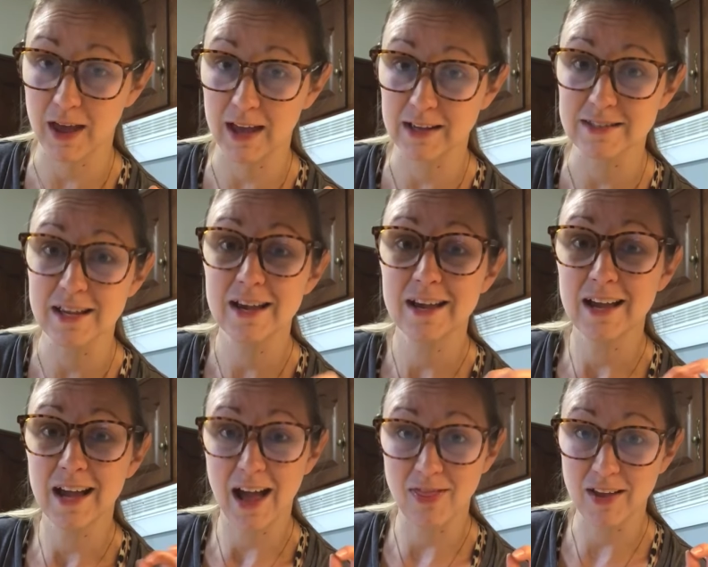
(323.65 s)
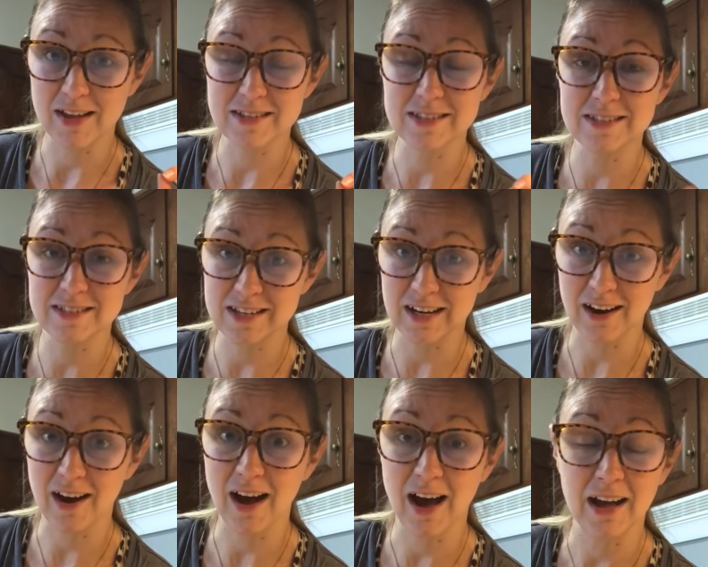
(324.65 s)
eggs and they stick
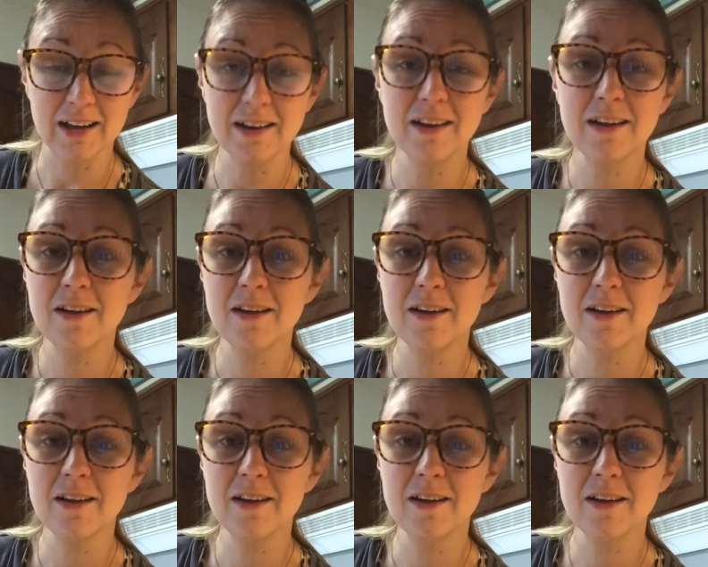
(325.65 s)
on,